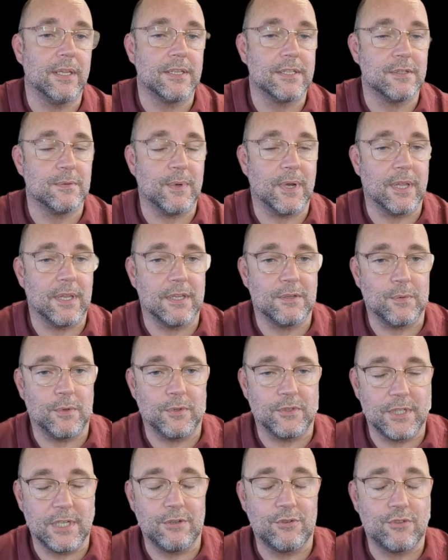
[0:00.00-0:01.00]
This is why this
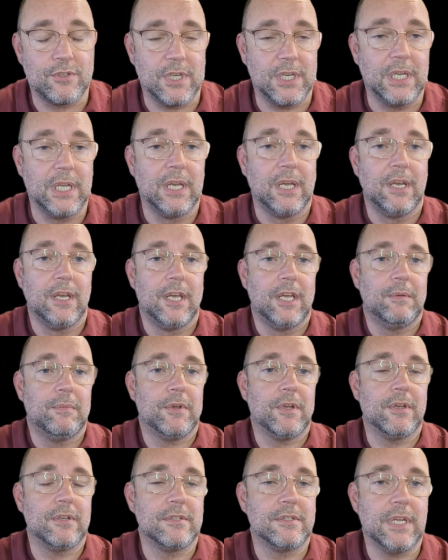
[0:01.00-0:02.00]
one's interesting,
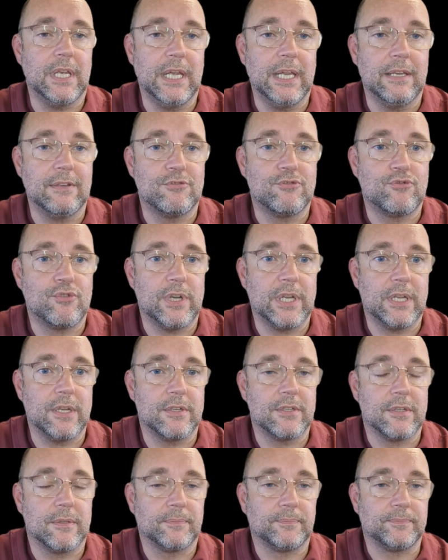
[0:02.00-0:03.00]
because it's
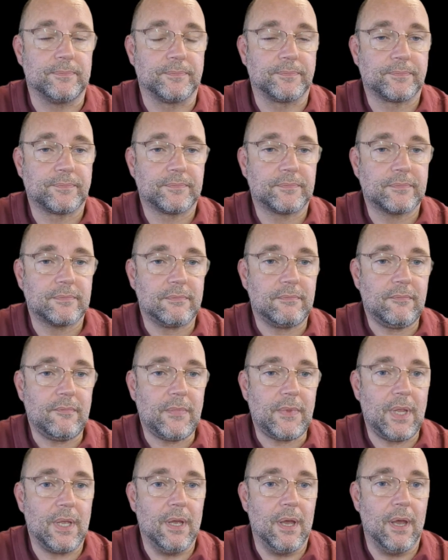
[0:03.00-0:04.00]
triggered
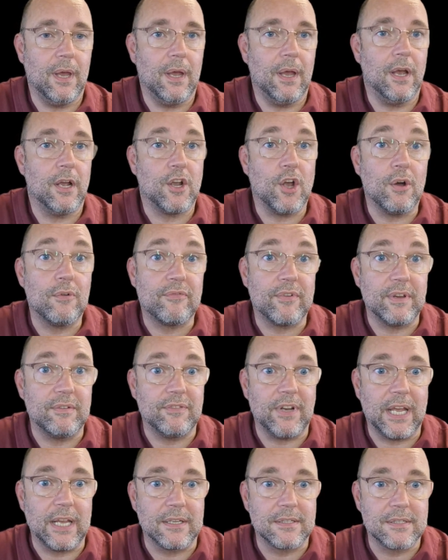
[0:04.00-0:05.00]
a cough
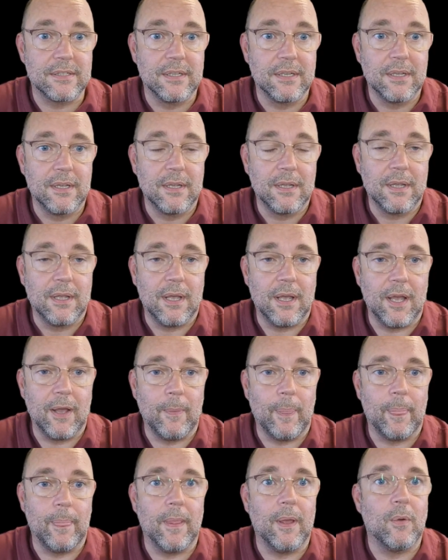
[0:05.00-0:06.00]
reflex.
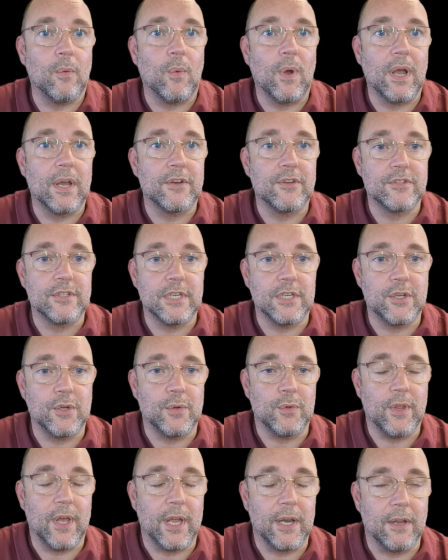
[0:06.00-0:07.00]
Now, why does it
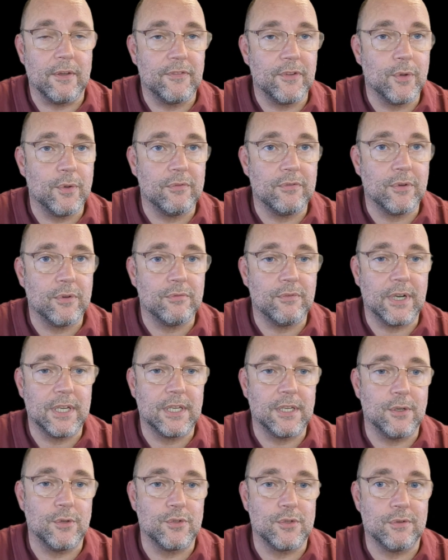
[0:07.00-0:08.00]
do that? A few of you
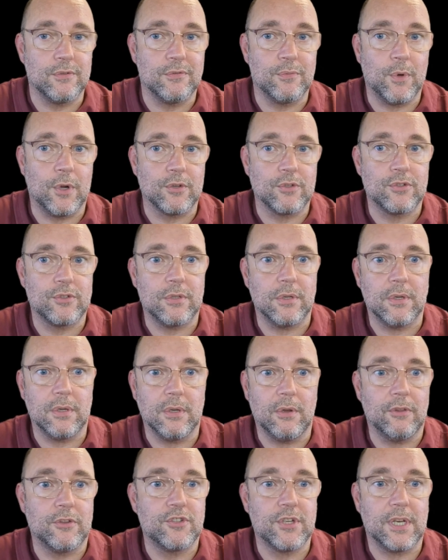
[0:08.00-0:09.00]
regulars who've watched
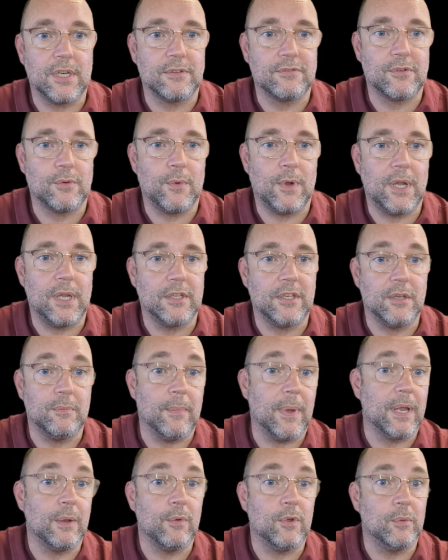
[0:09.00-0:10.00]
other channels for a while, you
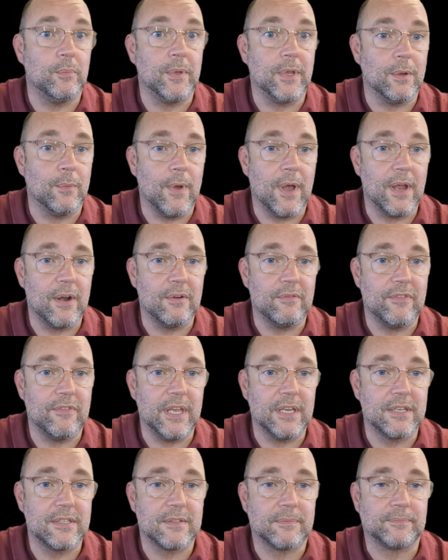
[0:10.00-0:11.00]
may well be aware of
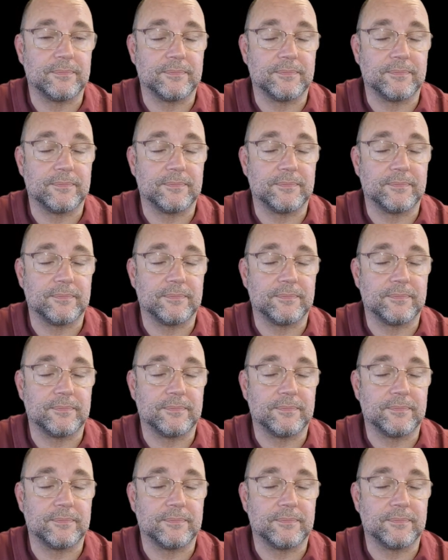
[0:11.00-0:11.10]
this.